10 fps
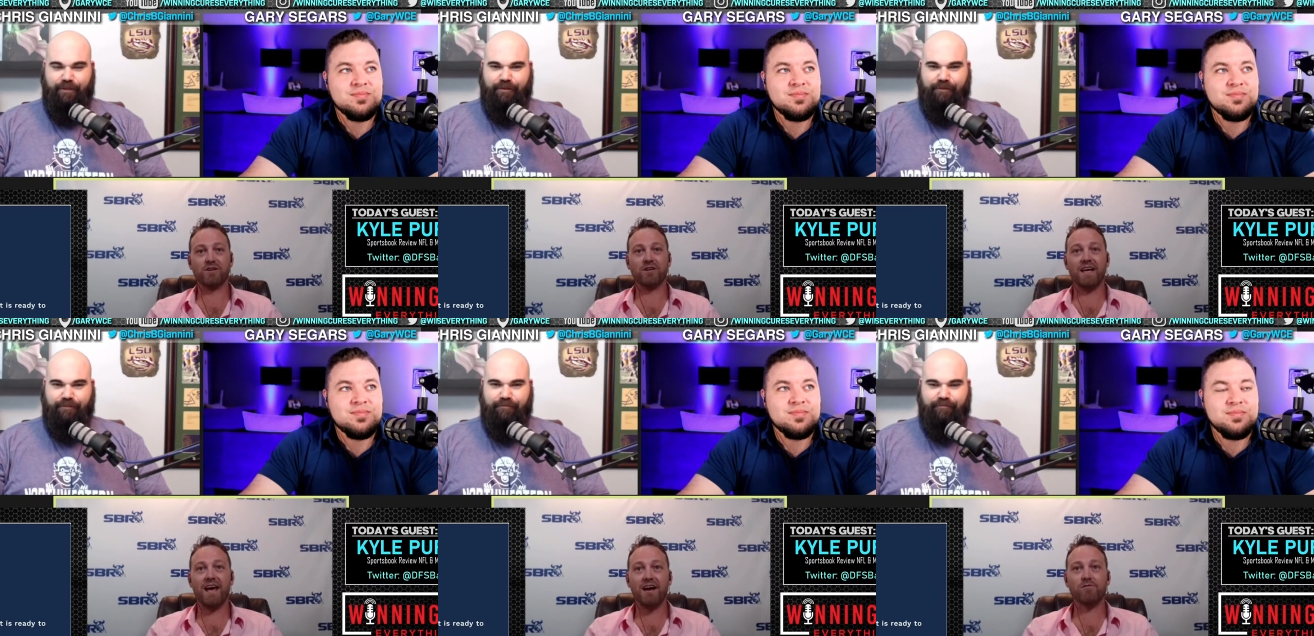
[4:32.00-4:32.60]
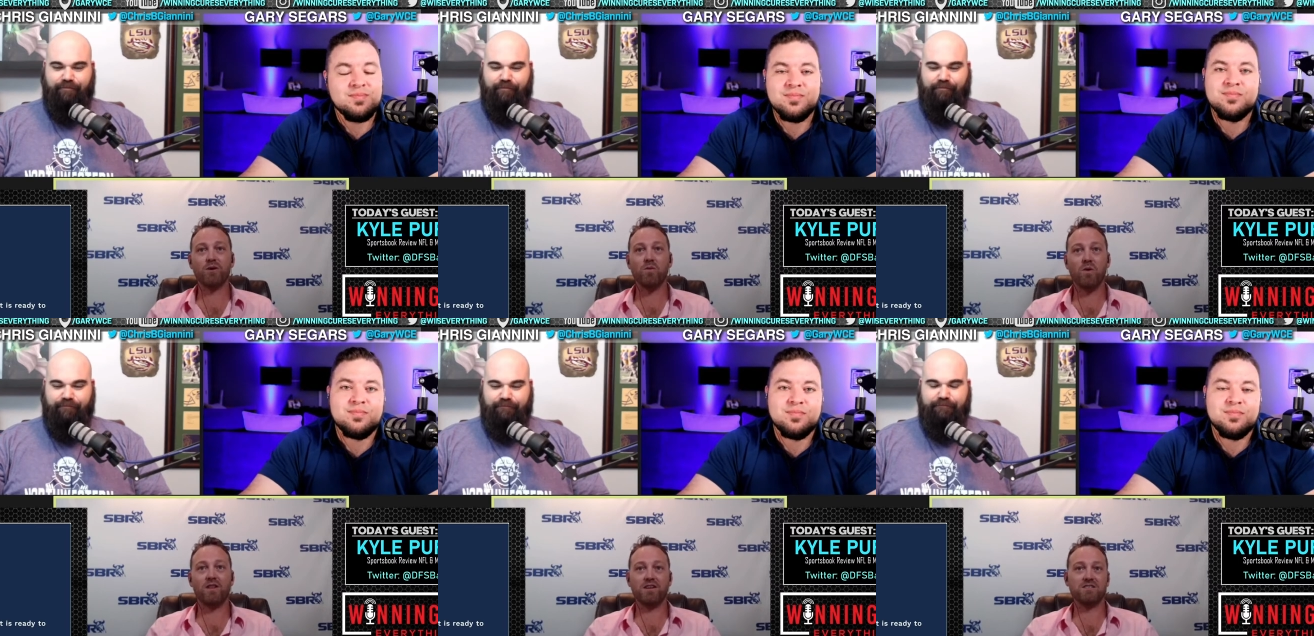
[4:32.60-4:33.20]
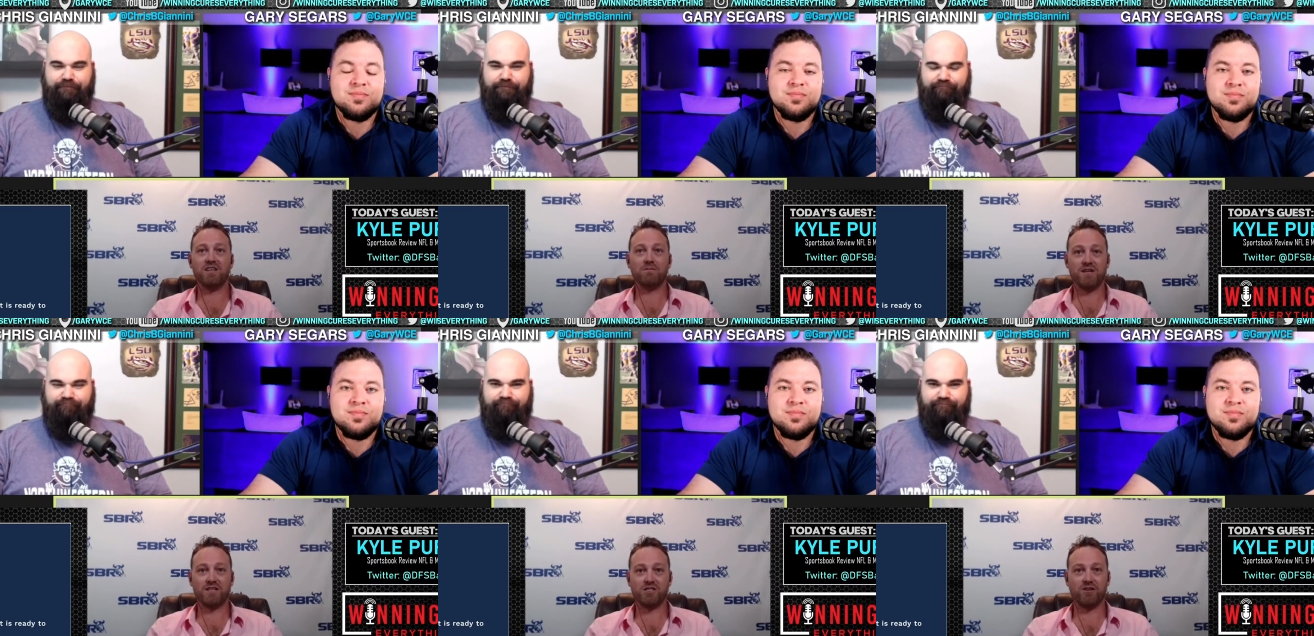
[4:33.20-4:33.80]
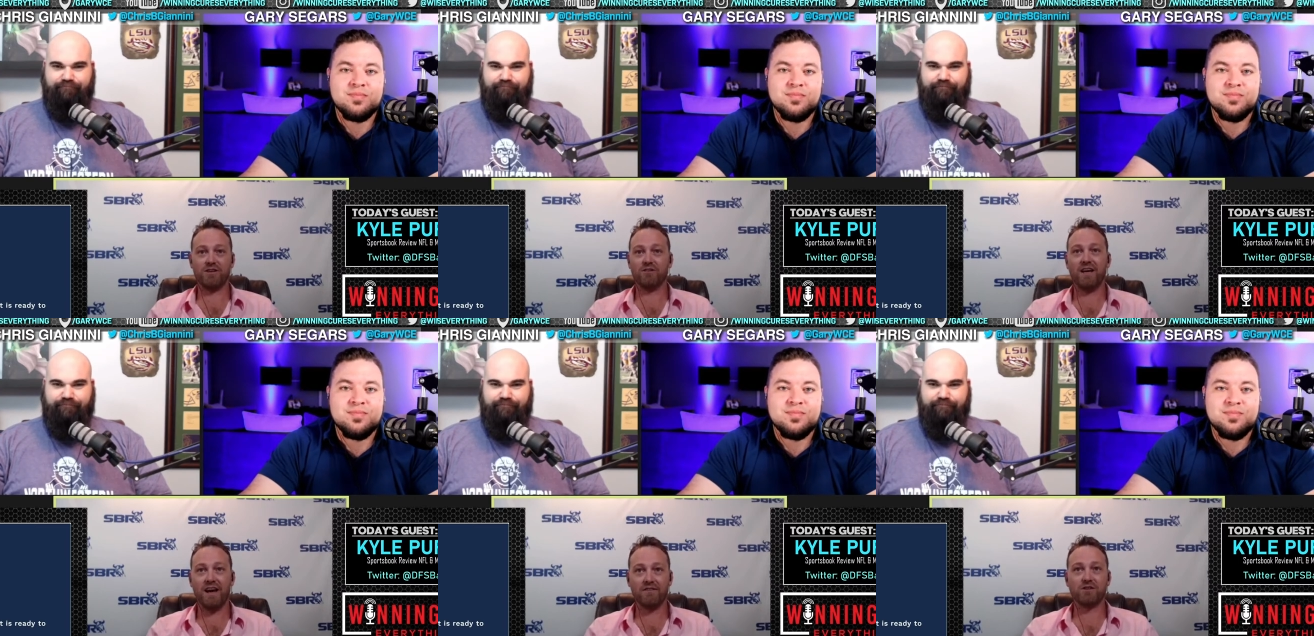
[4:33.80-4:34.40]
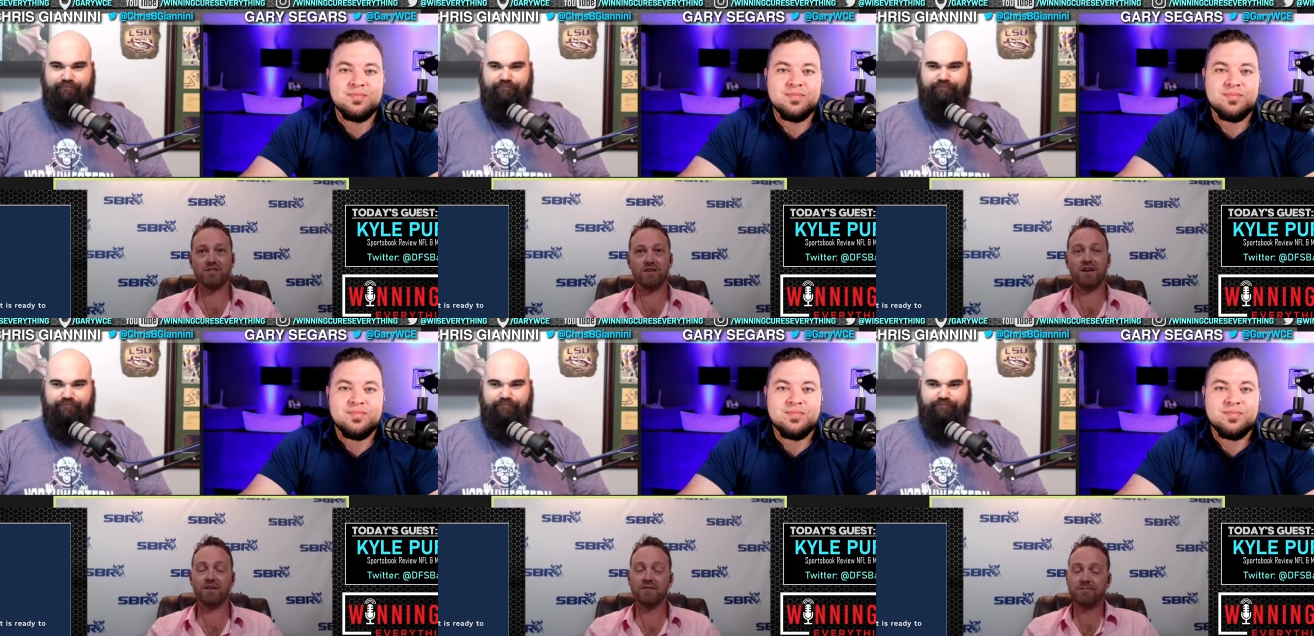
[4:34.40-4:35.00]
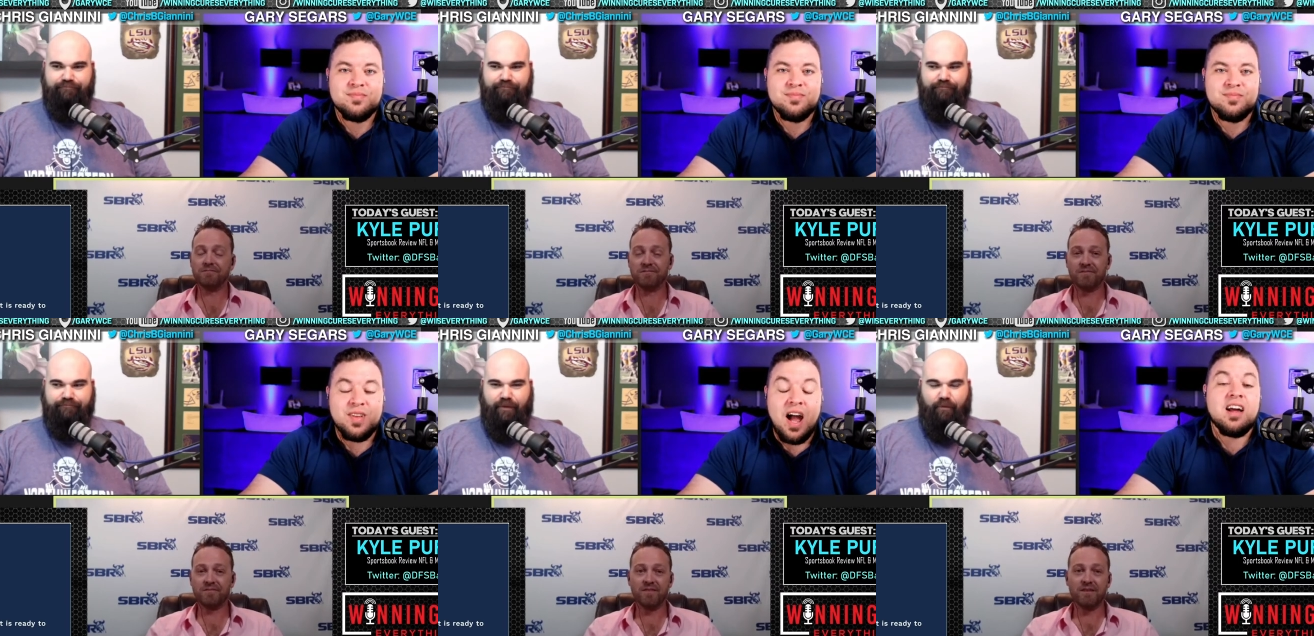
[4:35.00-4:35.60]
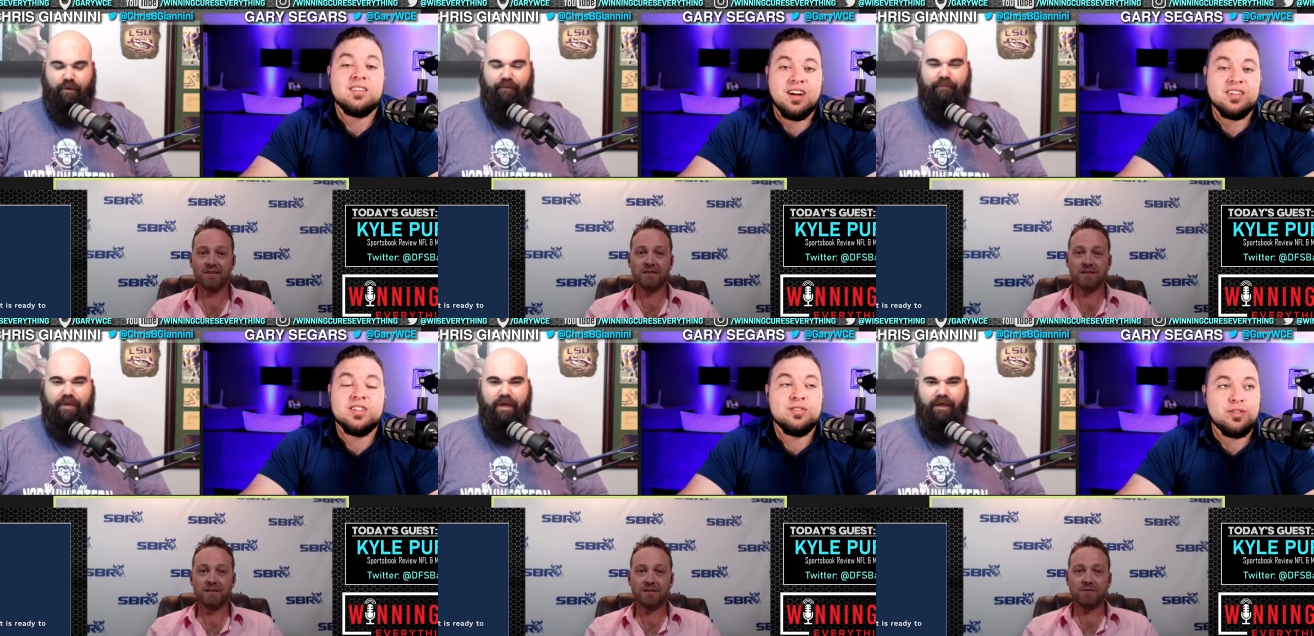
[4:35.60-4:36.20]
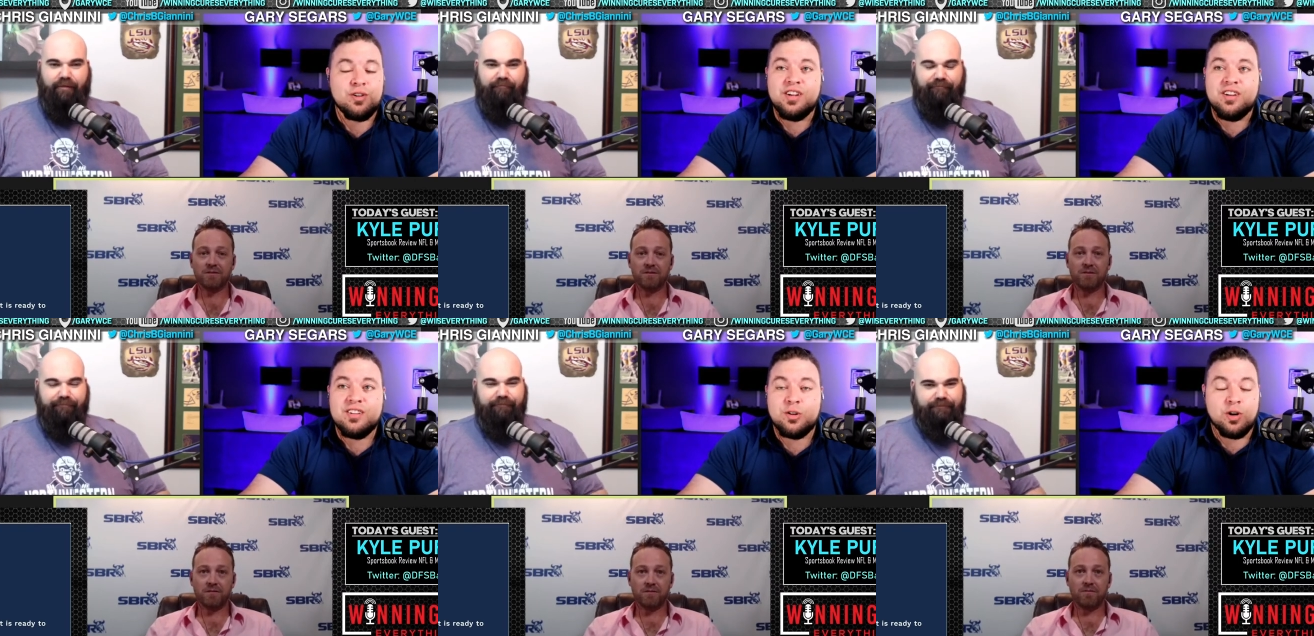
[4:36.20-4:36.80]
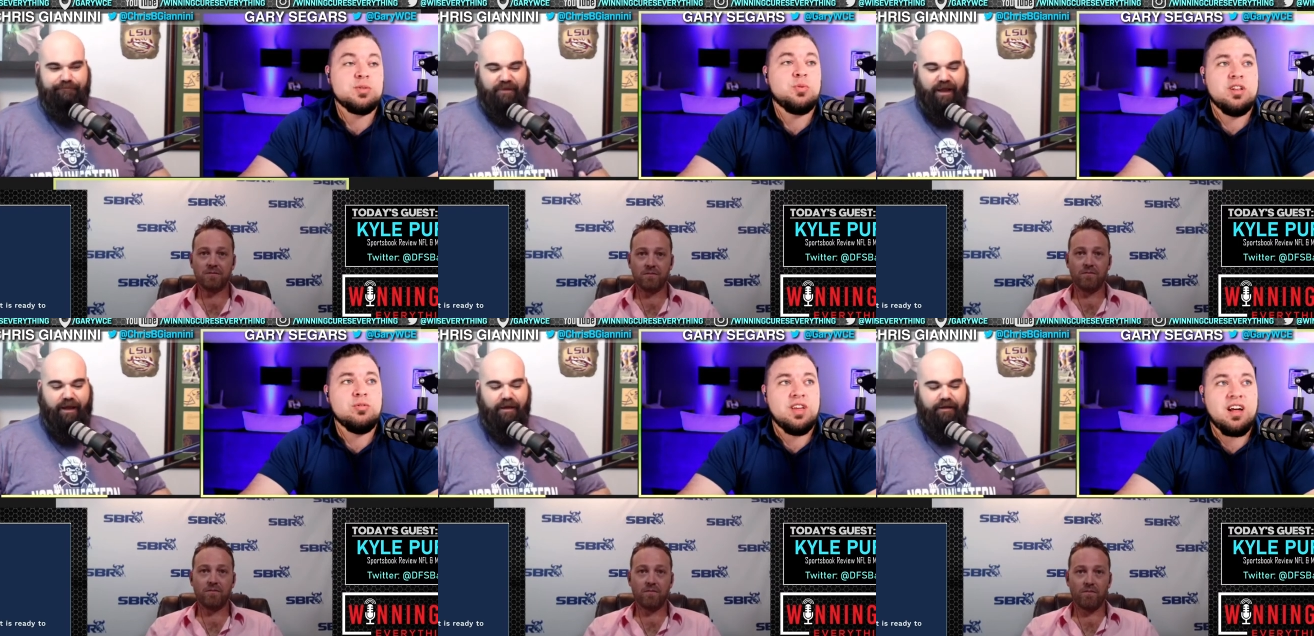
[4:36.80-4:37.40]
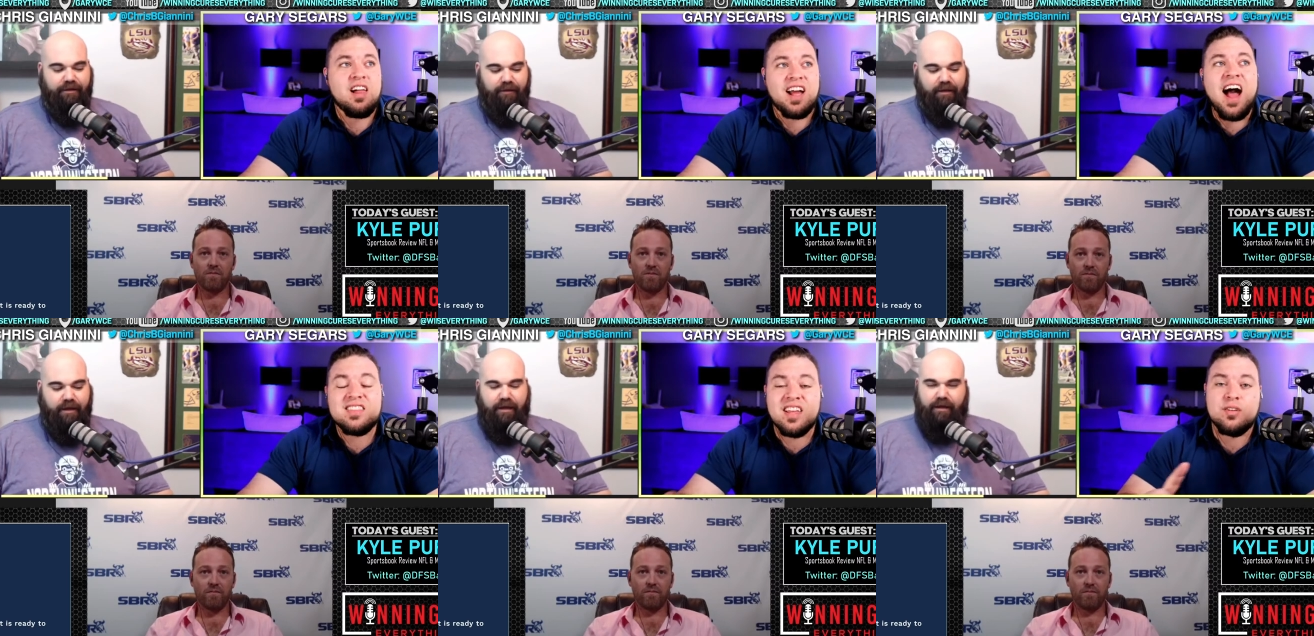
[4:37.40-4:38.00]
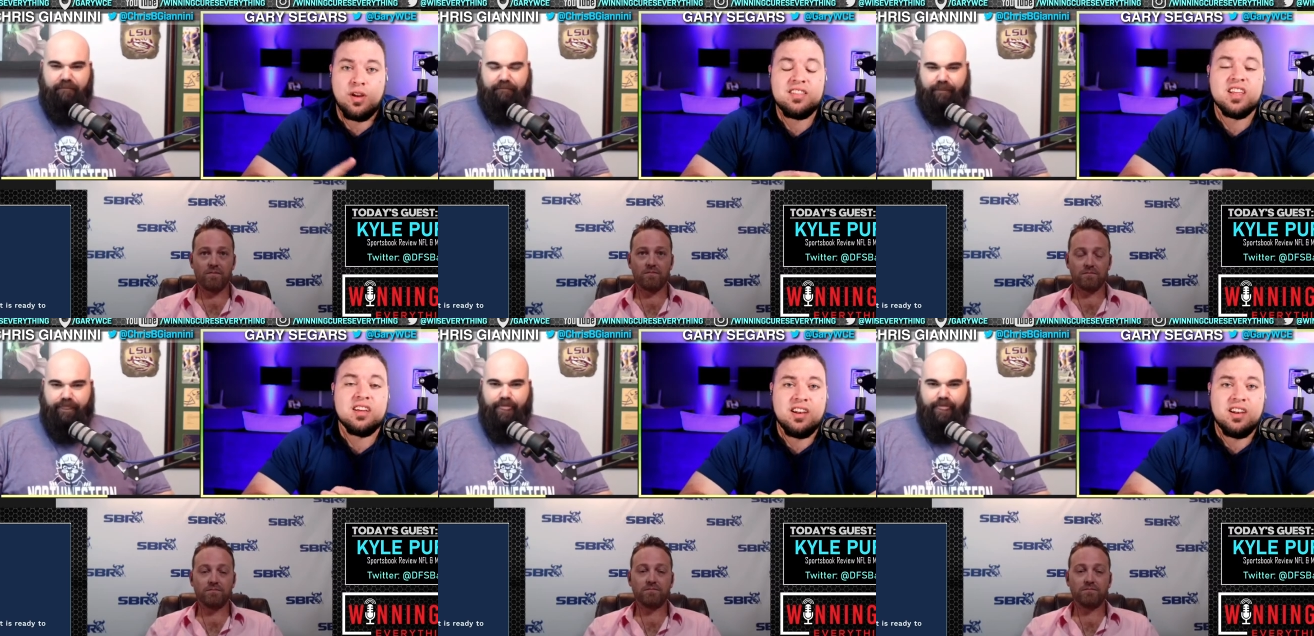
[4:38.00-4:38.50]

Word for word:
Speaker 1: nearly every one of these teams next year, nearly every Sunday.
Speaker 2: I, I tend to agree. Chris, what do you think? Like, I think I think